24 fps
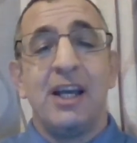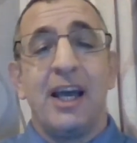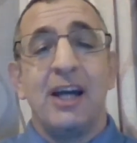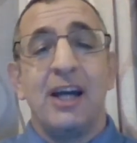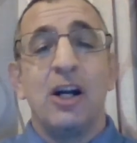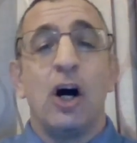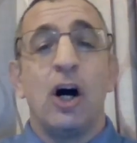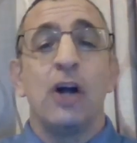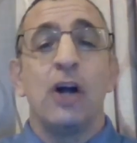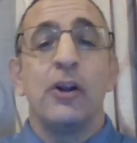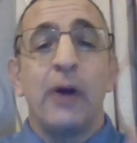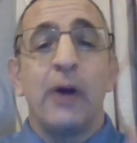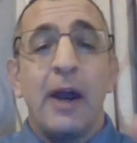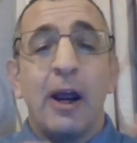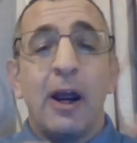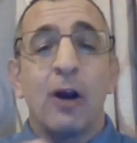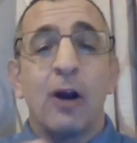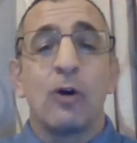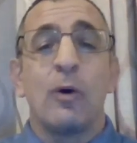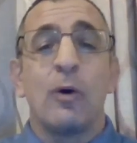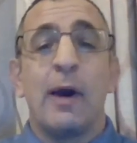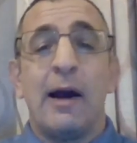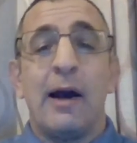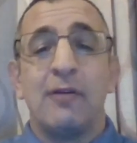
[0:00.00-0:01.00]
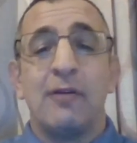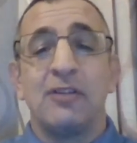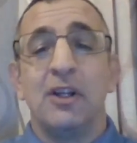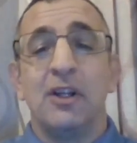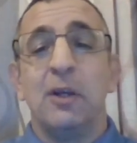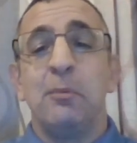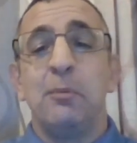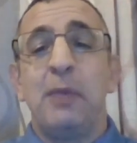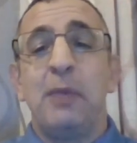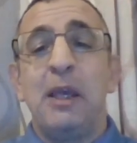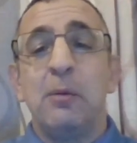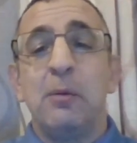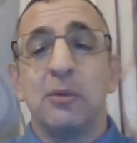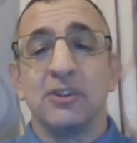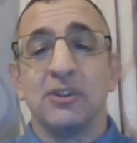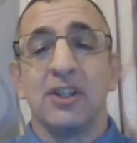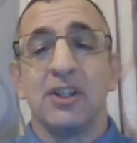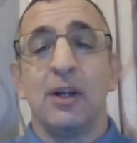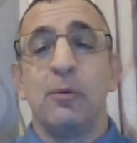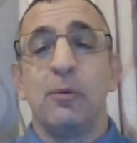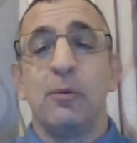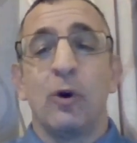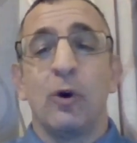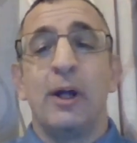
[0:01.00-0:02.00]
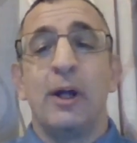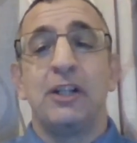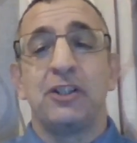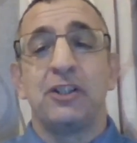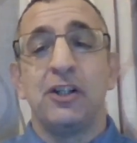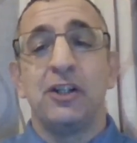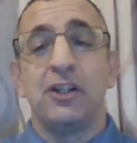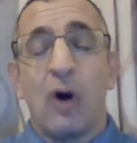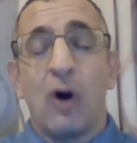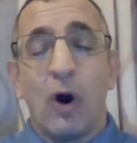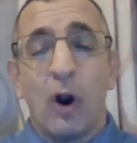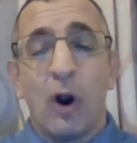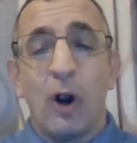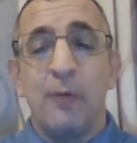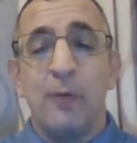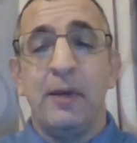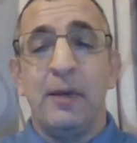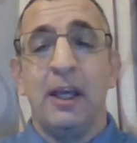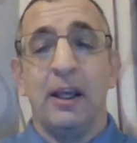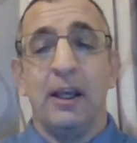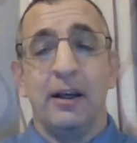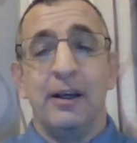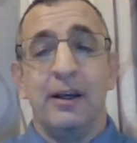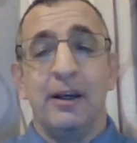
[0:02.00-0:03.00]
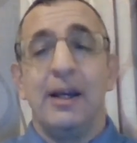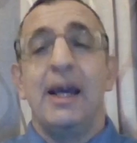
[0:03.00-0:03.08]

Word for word: and other aircraft to the People's Liberation Army.